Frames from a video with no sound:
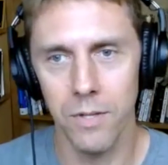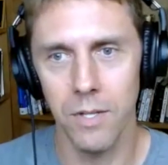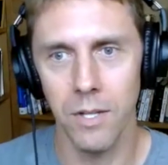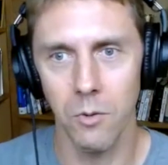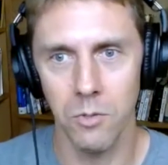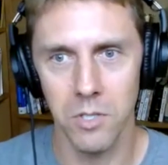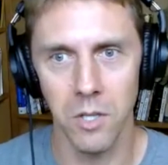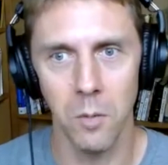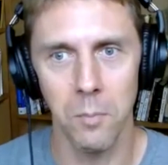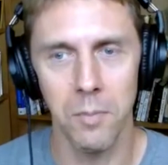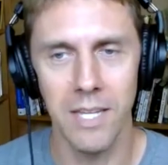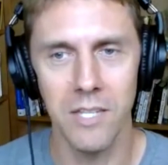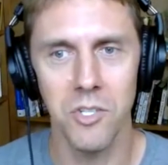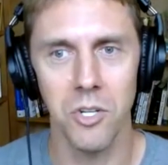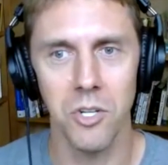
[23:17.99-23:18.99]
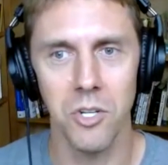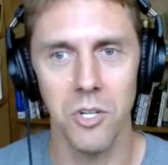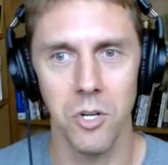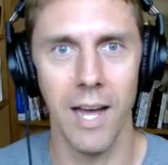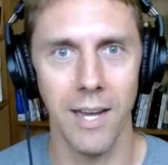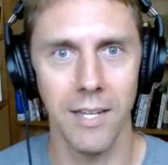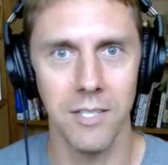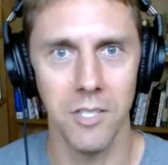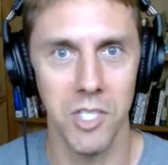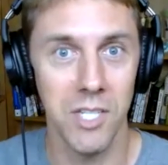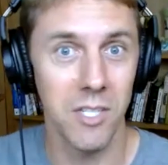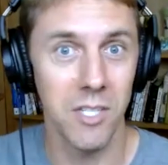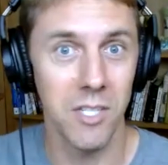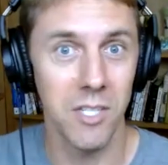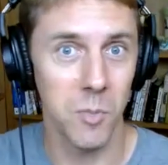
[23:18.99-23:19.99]
was a little bit easier to relax, and
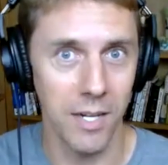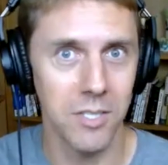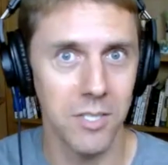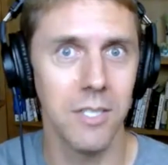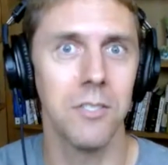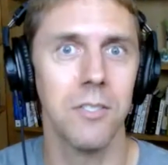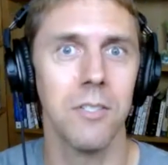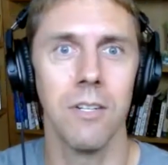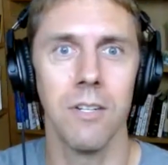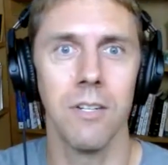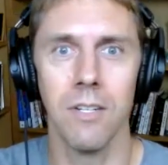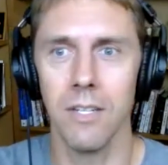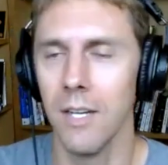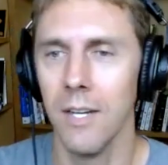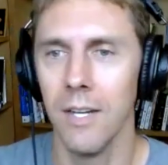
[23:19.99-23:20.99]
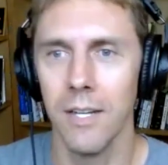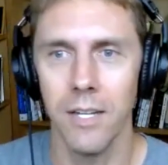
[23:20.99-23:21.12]
she's a Spanish teacher and,